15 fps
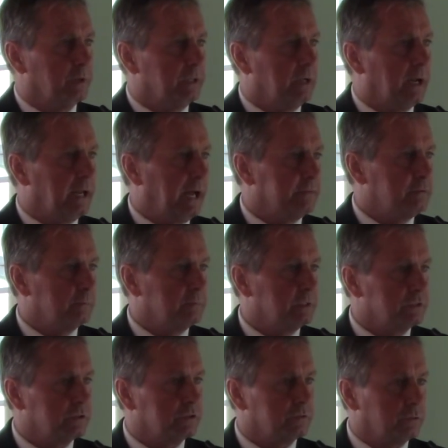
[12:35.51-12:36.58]
but not have them
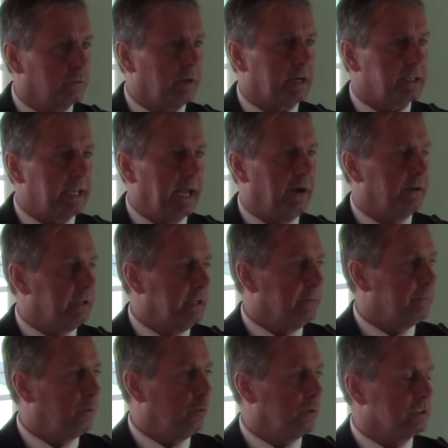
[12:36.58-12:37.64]
as direct county
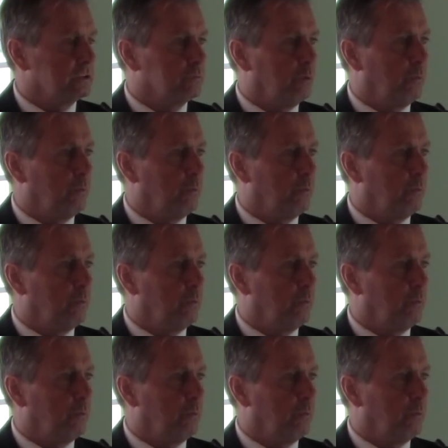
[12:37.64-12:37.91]
employees.